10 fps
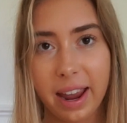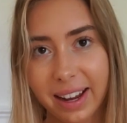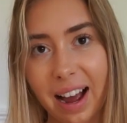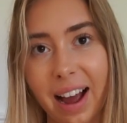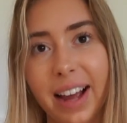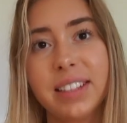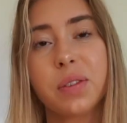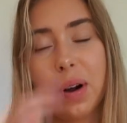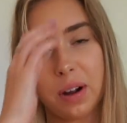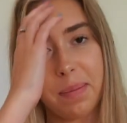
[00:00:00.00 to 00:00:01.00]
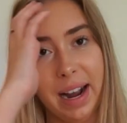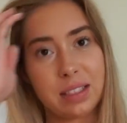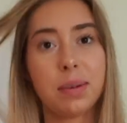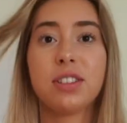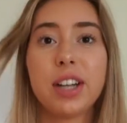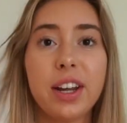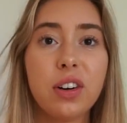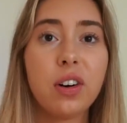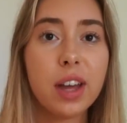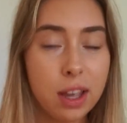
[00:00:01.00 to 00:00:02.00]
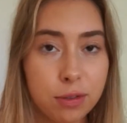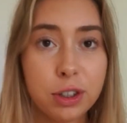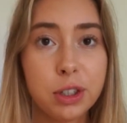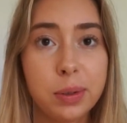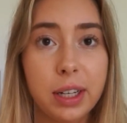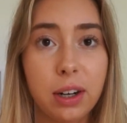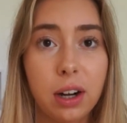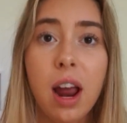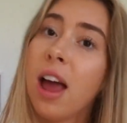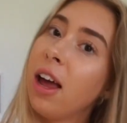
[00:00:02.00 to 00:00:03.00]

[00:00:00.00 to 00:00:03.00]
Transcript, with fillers: Hey guys, welcome back to my channel. If you're new here,